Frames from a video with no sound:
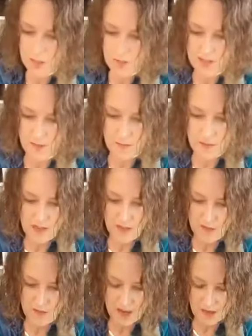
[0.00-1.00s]
some pink
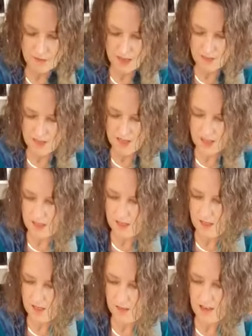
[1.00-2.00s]
thread. Maybe
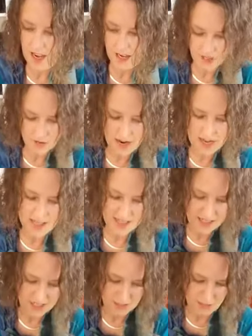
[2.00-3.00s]
it'll contrast
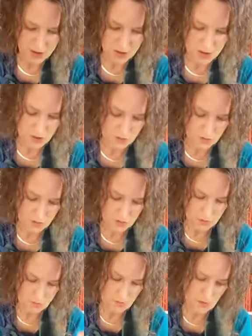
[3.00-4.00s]
and it will show
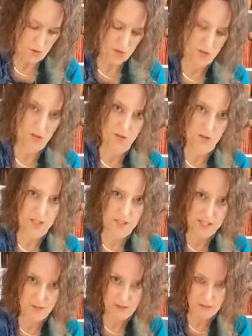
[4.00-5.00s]
more so you can
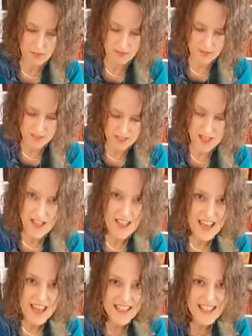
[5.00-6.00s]
see what I'm doing.
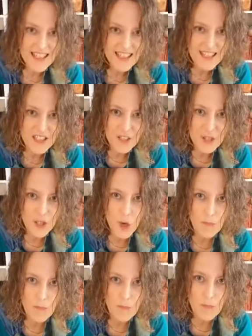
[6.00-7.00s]
And this is so
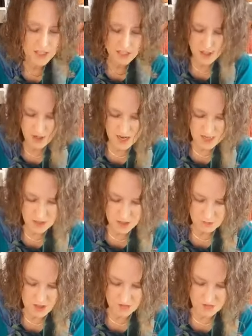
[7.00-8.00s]
much easier and so
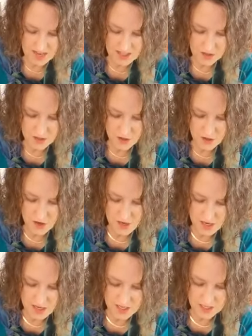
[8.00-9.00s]
much faster.
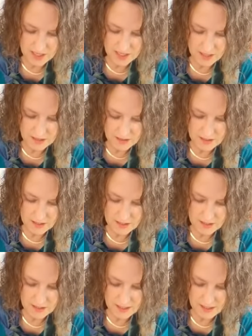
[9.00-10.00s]
Again,
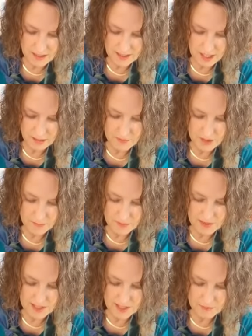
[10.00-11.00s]
I come up
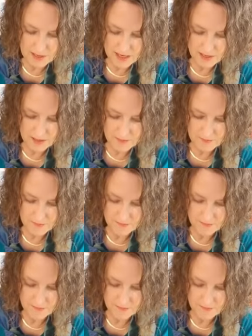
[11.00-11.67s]
in the bottom,